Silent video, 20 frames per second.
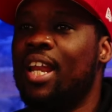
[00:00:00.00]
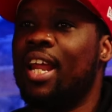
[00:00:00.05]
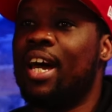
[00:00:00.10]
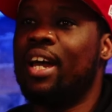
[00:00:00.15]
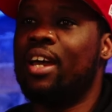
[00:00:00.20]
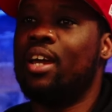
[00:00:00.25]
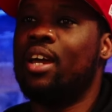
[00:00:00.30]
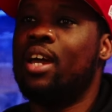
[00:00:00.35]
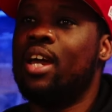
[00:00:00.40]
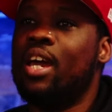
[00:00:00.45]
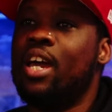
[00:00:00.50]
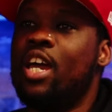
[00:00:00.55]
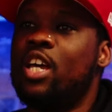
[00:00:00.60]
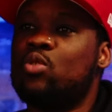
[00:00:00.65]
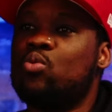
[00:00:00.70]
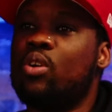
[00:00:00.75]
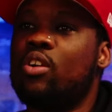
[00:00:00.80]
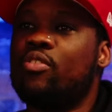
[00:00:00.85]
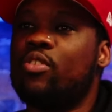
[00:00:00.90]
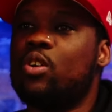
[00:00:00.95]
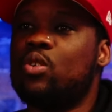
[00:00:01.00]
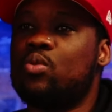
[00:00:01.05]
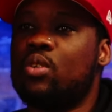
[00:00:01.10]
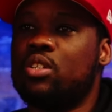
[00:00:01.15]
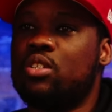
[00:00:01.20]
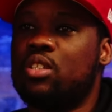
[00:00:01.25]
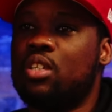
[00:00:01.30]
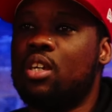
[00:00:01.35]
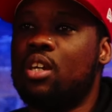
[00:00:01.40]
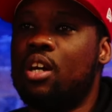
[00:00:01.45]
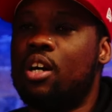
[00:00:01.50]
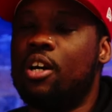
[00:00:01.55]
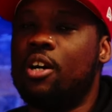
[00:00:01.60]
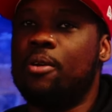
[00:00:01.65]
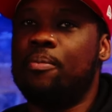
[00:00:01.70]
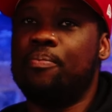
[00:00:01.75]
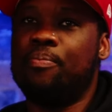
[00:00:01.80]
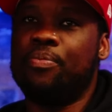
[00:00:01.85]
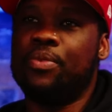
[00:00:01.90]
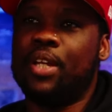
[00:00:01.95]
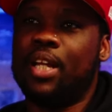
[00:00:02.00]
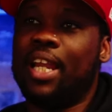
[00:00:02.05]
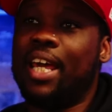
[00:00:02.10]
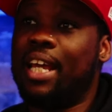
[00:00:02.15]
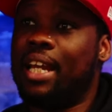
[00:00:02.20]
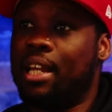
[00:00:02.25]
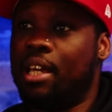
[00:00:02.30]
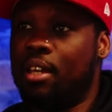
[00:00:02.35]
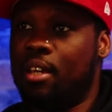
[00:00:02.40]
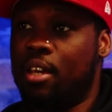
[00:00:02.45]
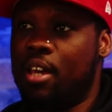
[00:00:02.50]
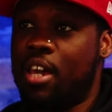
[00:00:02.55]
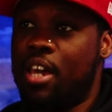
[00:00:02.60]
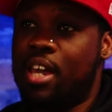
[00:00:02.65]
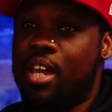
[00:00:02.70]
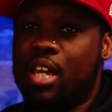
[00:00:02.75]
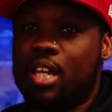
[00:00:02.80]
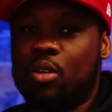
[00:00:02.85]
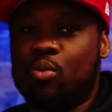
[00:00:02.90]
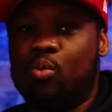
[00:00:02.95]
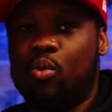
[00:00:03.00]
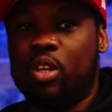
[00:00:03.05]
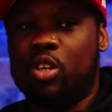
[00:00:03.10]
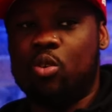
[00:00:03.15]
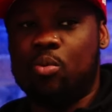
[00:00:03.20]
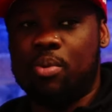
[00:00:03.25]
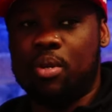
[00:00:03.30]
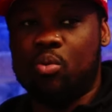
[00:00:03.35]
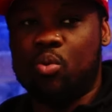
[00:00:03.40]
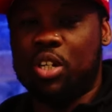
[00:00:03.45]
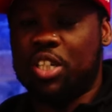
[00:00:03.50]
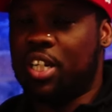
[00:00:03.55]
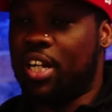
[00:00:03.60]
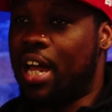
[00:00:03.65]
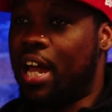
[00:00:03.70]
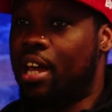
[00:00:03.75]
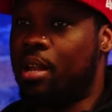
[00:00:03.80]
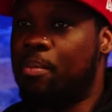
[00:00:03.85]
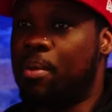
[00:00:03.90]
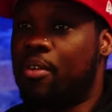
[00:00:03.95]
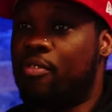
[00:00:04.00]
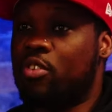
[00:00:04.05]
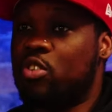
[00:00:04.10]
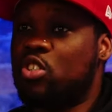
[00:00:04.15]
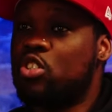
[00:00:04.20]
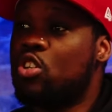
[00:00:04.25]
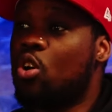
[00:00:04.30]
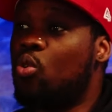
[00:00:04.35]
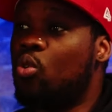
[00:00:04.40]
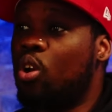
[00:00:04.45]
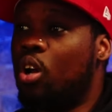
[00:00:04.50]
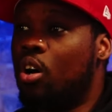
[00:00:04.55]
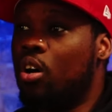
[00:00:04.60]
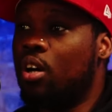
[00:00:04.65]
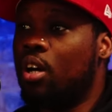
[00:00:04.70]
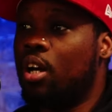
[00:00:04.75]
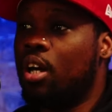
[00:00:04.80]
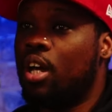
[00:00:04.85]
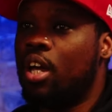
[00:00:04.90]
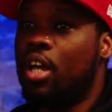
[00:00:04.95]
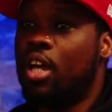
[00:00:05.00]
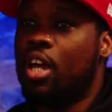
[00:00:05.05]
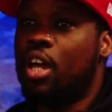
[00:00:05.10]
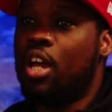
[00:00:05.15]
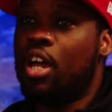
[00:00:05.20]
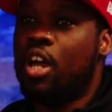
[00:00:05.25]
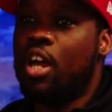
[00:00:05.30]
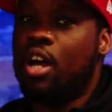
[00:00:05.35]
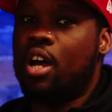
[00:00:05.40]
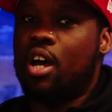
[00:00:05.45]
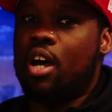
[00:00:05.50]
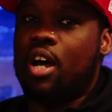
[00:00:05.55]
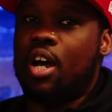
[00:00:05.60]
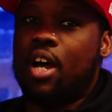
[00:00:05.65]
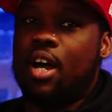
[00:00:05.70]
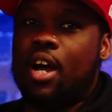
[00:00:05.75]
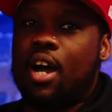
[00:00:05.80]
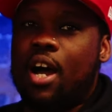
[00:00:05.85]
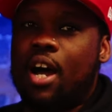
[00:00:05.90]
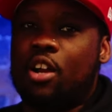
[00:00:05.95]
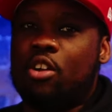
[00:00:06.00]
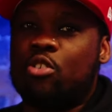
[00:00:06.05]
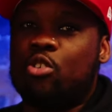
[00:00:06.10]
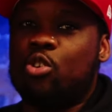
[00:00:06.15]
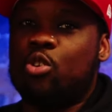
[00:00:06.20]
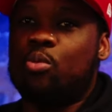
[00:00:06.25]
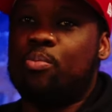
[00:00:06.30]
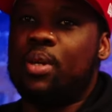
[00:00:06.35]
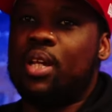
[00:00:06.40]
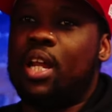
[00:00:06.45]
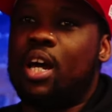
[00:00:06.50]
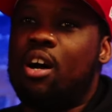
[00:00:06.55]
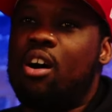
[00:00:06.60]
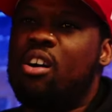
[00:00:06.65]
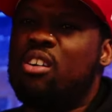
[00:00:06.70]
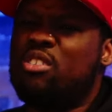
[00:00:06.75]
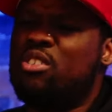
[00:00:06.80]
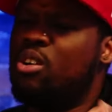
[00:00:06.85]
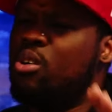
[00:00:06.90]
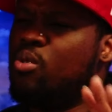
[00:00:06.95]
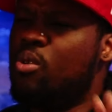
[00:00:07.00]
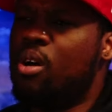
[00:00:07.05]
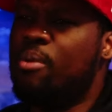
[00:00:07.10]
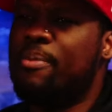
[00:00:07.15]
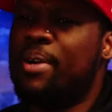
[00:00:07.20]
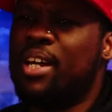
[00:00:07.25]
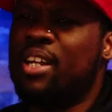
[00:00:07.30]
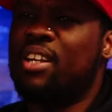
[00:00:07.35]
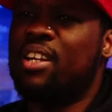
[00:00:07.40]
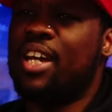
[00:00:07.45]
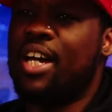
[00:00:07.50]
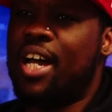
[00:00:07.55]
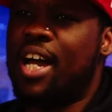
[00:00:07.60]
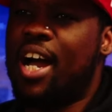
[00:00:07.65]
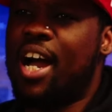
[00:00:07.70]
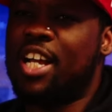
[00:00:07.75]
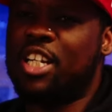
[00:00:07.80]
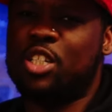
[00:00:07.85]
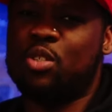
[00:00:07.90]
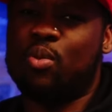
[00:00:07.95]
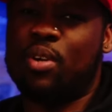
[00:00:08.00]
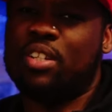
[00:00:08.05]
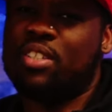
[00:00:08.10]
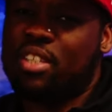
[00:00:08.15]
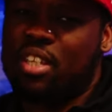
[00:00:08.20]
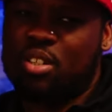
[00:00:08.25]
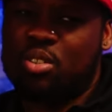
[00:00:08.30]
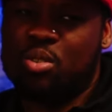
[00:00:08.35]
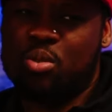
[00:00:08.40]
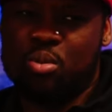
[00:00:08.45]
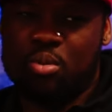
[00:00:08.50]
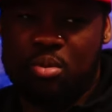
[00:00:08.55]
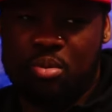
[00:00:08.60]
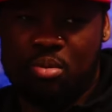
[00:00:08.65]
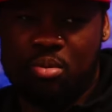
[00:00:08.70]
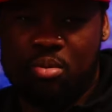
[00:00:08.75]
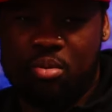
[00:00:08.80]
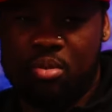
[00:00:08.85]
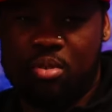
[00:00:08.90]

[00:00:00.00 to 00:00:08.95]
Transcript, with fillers: like it's one of those ones. You see, um, lately when you've been watching anime for so long, I don't know. You'd be like, oh, you know what, man? I just want to stick to